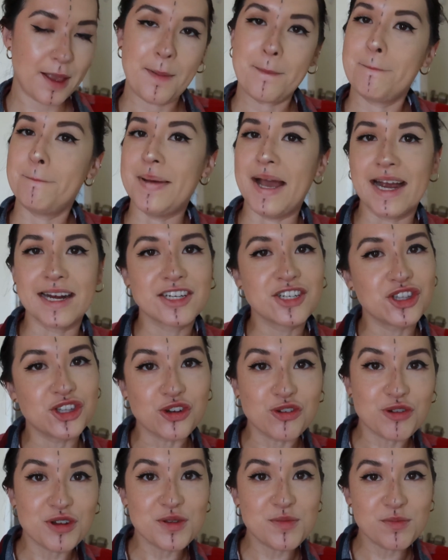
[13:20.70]
back to the
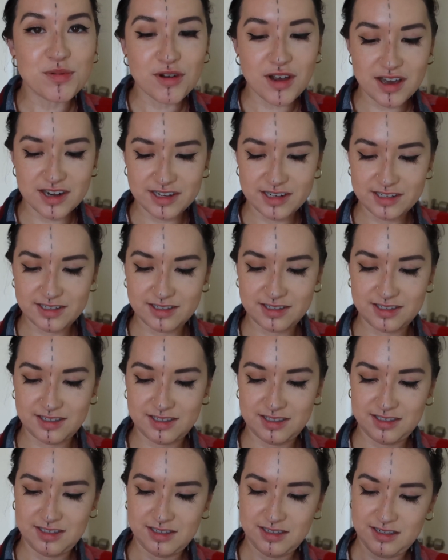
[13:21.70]
cream
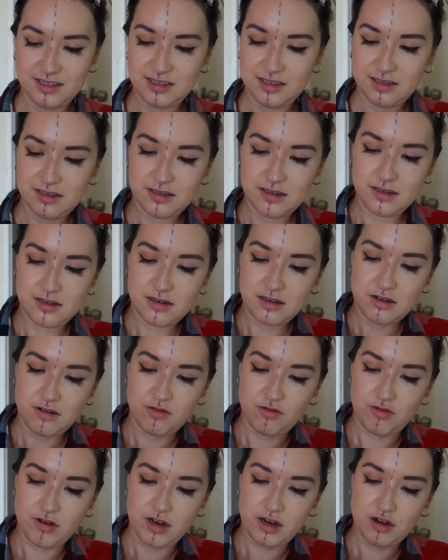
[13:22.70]
products.
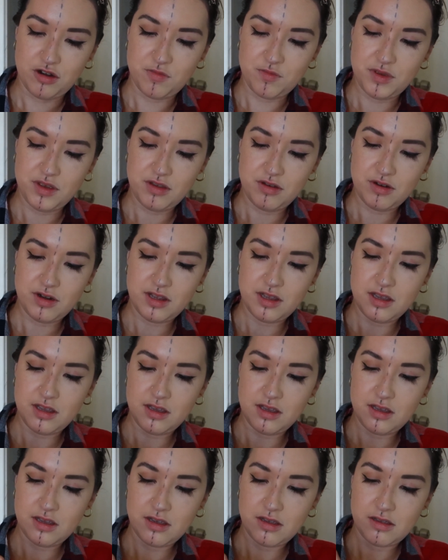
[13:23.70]
Rare
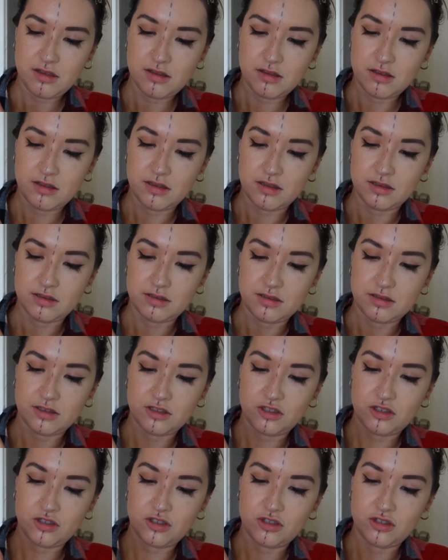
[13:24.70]
Beauty. And this
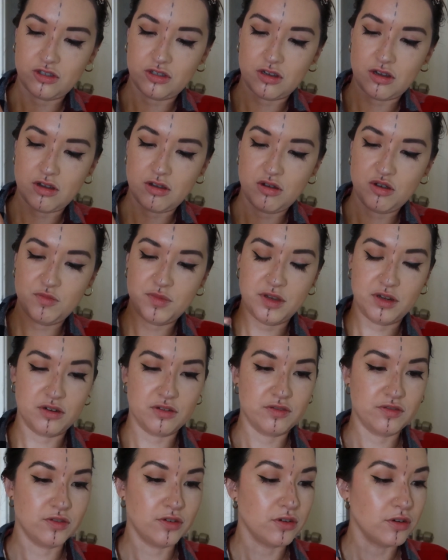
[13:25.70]
is so
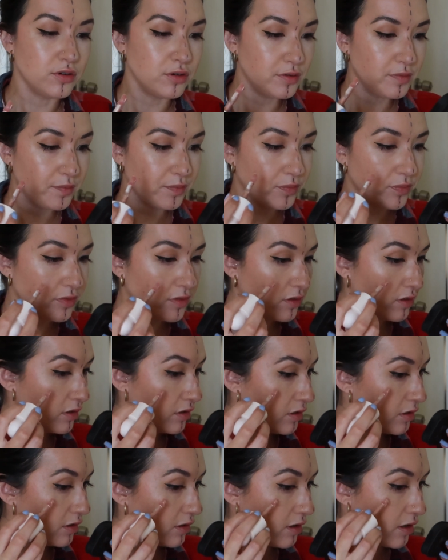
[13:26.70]
beautiful.
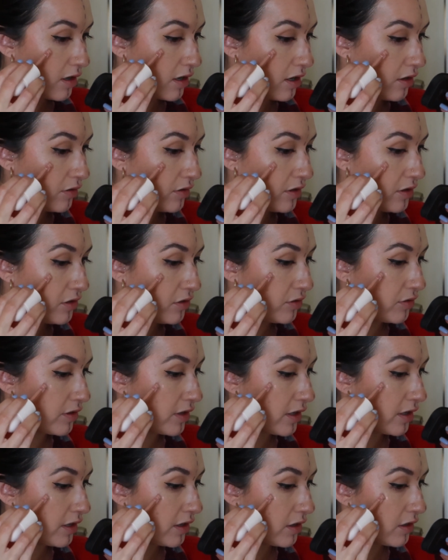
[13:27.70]
I only use
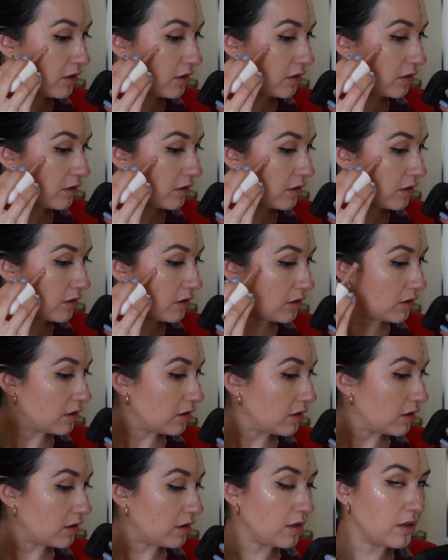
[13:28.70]
like
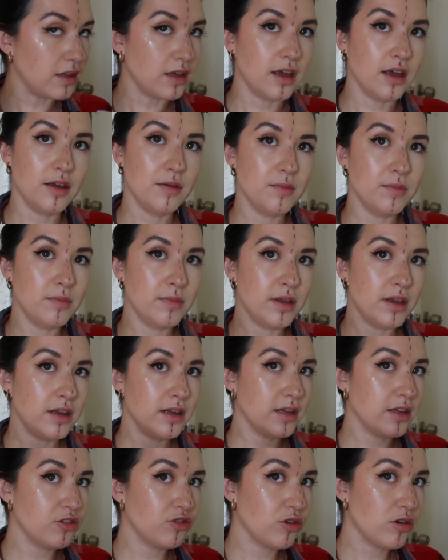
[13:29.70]
that
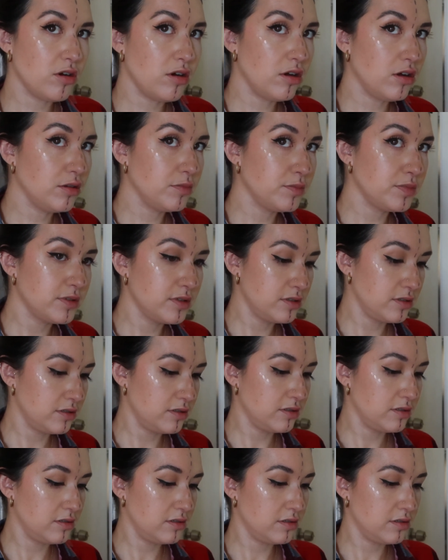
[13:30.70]
many drops.